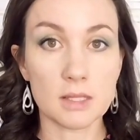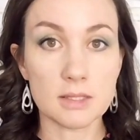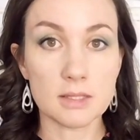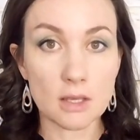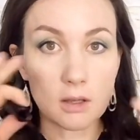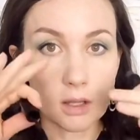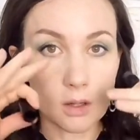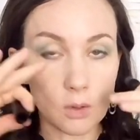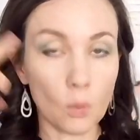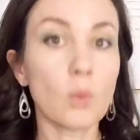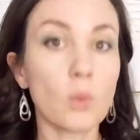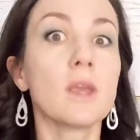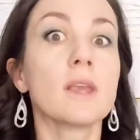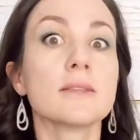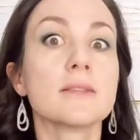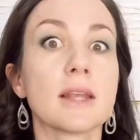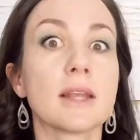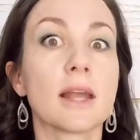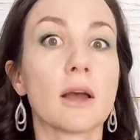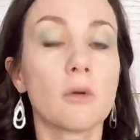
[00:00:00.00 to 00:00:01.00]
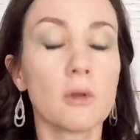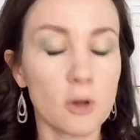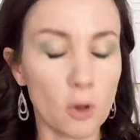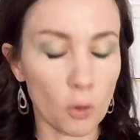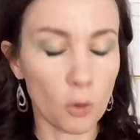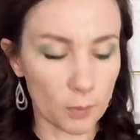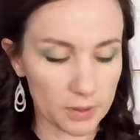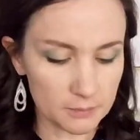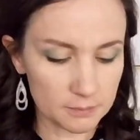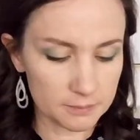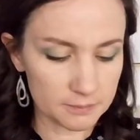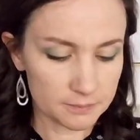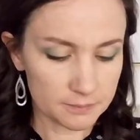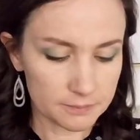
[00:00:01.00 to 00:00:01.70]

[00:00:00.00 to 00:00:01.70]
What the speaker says: See how it kind of wings it out and open?